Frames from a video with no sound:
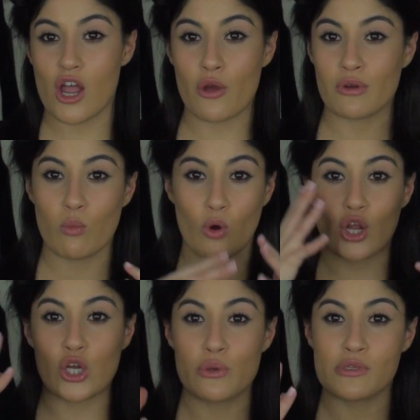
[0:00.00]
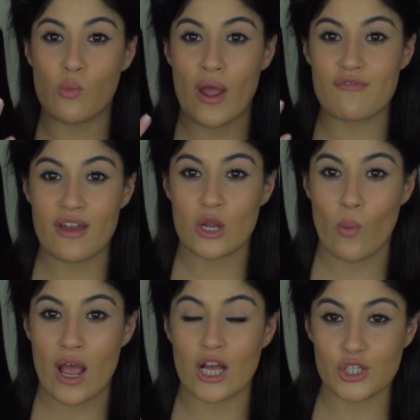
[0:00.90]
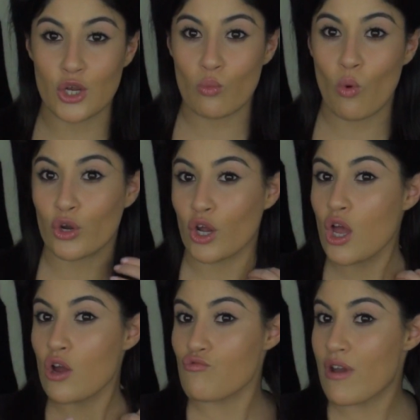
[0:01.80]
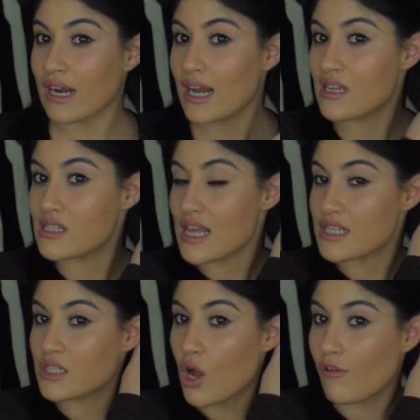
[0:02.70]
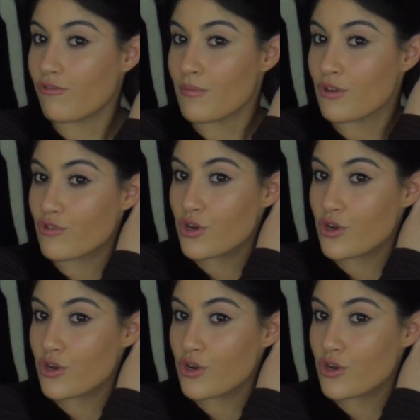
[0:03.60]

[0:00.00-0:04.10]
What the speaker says: I only want a loose wave anyway. I don't want ringlets that start from the